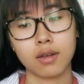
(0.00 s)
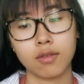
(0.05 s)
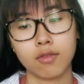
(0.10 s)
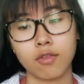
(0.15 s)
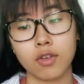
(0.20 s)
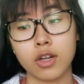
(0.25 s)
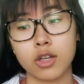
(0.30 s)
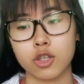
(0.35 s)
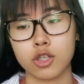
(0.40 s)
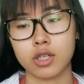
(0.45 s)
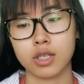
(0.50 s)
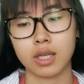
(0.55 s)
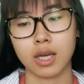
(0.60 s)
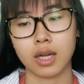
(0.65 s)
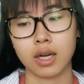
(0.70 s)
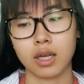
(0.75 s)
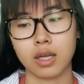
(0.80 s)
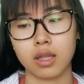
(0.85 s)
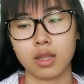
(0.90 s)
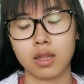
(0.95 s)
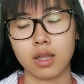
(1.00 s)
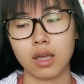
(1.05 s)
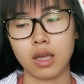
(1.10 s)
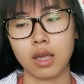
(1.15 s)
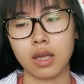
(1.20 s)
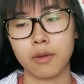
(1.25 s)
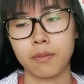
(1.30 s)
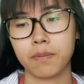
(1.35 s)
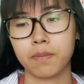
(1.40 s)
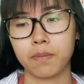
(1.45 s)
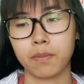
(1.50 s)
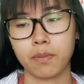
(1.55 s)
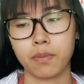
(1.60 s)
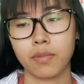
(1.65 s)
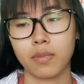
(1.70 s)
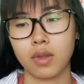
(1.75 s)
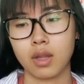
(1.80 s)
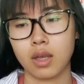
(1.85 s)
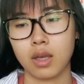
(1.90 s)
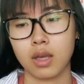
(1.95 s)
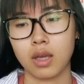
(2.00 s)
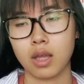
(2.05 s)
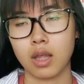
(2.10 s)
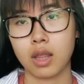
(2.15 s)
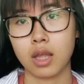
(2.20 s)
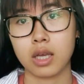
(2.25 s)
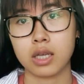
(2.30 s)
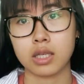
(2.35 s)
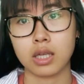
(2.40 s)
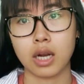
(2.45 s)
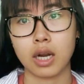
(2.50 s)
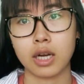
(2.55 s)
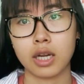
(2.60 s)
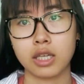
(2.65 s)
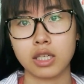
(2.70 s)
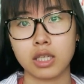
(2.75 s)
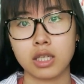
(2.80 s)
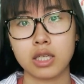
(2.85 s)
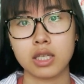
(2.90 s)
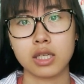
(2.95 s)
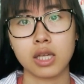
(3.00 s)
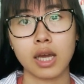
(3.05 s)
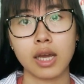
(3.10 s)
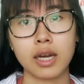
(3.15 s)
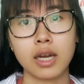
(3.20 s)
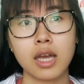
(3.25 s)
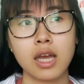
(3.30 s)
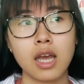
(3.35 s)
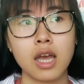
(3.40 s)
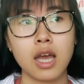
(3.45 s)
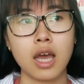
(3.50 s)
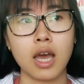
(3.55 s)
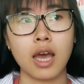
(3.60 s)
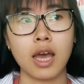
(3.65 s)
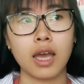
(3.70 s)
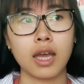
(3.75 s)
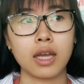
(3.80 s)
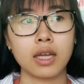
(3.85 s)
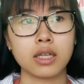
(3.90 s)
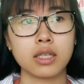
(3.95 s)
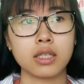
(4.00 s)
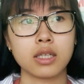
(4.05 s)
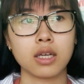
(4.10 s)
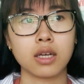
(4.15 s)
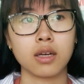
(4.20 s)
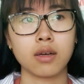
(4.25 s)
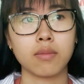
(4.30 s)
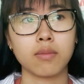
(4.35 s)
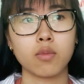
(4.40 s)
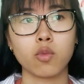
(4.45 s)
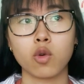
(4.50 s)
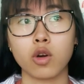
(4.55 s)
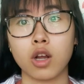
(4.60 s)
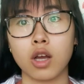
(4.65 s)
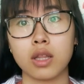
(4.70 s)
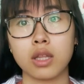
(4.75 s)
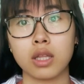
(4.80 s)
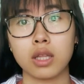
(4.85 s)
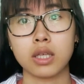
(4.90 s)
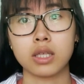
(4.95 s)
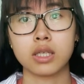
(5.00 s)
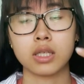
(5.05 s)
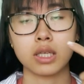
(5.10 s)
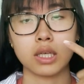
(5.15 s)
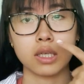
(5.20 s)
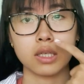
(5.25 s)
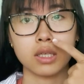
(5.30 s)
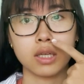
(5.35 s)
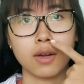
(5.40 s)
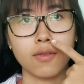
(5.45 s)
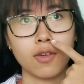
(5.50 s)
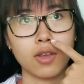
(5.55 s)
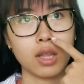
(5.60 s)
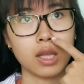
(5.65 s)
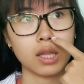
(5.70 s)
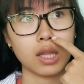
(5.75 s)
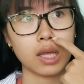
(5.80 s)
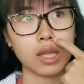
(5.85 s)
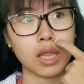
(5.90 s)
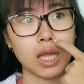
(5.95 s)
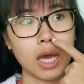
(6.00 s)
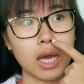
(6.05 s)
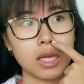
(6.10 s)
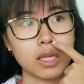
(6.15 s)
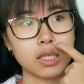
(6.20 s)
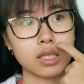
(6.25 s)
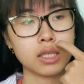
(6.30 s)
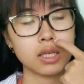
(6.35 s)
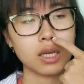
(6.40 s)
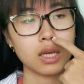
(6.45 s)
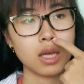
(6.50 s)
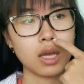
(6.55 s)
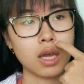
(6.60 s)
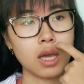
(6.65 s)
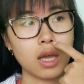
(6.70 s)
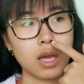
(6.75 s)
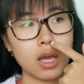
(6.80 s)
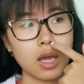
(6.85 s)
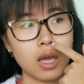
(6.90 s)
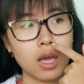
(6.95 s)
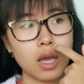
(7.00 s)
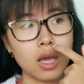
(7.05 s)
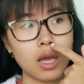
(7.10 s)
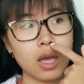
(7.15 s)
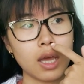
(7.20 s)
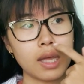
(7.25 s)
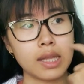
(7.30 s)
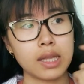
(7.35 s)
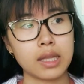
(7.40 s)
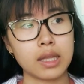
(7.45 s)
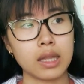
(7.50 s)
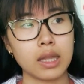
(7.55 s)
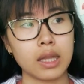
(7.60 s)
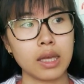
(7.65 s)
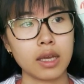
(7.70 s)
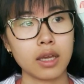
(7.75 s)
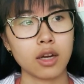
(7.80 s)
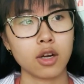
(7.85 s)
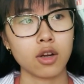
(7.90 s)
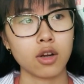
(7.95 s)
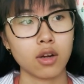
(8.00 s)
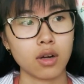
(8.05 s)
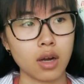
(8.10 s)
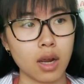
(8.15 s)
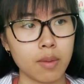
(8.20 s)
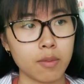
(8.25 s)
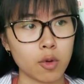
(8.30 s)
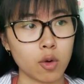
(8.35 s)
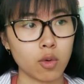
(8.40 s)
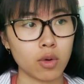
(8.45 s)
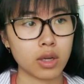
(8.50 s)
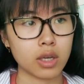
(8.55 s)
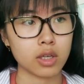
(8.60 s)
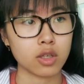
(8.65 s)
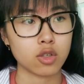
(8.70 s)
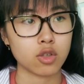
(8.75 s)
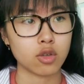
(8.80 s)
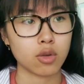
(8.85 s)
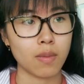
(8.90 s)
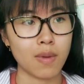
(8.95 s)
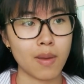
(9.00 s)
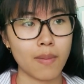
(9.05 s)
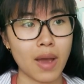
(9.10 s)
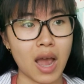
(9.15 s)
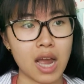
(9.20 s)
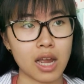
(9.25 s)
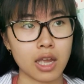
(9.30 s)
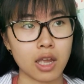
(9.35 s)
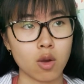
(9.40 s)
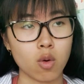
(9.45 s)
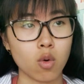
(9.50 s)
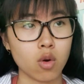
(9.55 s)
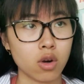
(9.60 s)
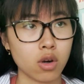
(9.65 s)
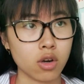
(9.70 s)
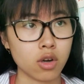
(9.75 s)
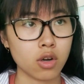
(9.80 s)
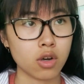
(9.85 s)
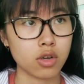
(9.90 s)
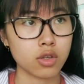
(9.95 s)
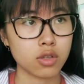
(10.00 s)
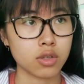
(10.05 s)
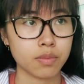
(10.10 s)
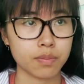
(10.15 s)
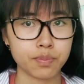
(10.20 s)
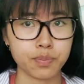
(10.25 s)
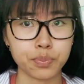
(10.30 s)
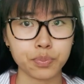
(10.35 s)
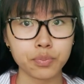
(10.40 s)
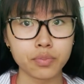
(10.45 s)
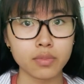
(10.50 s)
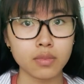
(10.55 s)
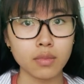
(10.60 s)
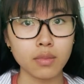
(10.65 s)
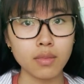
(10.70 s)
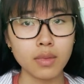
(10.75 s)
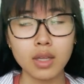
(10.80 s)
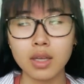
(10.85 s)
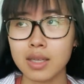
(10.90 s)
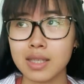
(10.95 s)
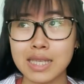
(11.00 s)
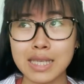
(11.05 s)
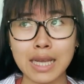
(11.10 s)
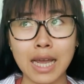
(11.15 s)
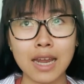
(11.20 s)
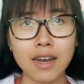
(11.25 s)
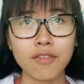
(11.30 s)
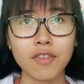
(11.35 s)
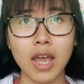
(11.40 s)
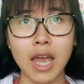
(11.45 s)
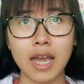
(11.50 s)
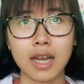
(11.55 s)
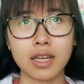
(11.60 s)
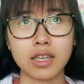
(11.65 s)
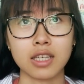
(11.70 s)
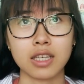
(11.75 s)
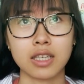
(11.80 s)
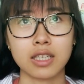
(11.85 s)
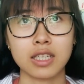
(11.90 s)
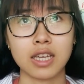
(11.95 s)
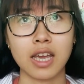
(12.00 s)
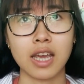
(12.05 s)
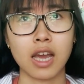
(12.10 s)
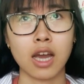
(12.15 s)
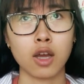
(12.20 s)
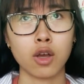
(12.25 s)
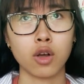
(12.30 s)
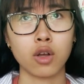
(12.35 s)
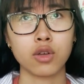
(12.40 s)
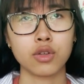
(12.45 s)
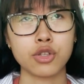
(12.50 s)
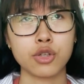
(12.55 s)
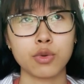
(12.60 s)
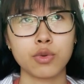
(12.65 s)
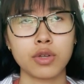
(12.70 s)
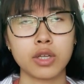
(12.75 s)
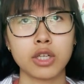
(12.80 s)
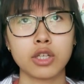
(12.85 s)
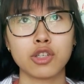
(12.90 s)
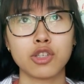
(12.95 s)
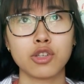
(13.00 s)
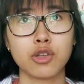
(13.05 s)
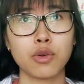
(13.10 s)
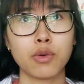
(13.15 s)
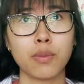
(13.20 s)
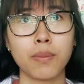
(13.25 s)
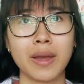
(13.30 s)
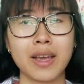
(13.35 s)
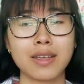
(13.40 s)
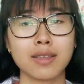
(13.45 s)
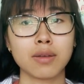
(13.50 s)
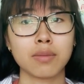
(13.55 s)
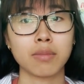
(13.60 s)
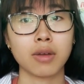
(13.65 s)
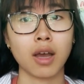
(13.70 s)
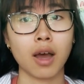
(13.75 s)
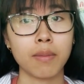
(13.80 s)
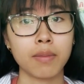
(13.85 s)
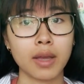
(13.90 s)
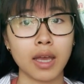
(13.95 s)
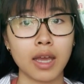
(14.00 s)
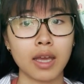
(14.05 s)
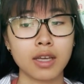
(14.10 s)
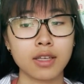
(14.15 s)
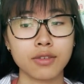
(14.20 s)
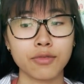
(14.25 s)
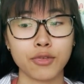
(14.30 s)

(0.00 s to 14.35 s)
finish designing the things that I need to design, and work on the listings and everything like that. And then later I'm going to be packing orders. It's kind of a hectic day. I also need to make some cupcakes